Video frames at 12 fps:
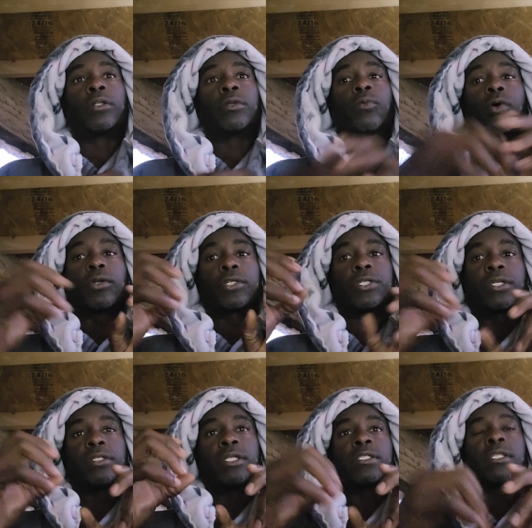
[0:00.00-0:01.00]
The water should
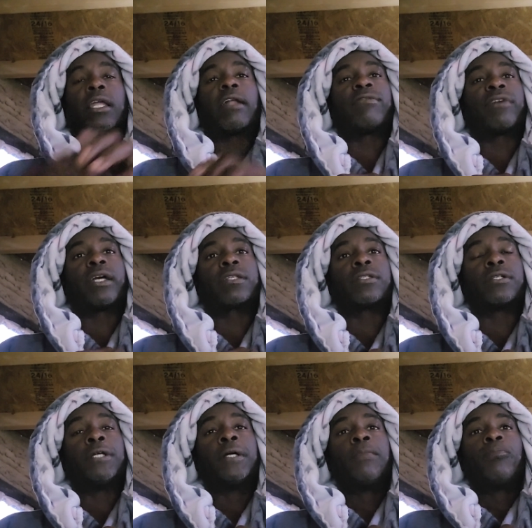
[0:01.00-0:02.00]
condense a lot
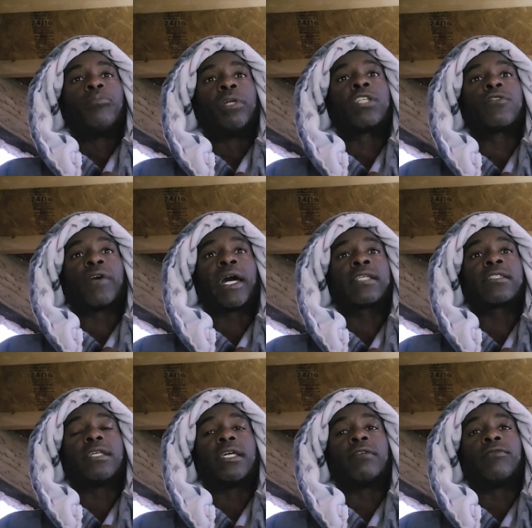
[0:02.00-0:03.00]
faster. But it's
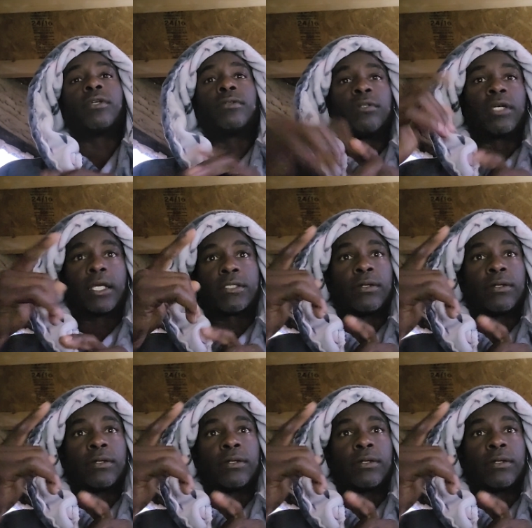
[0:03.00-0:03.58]
fascinating. You guys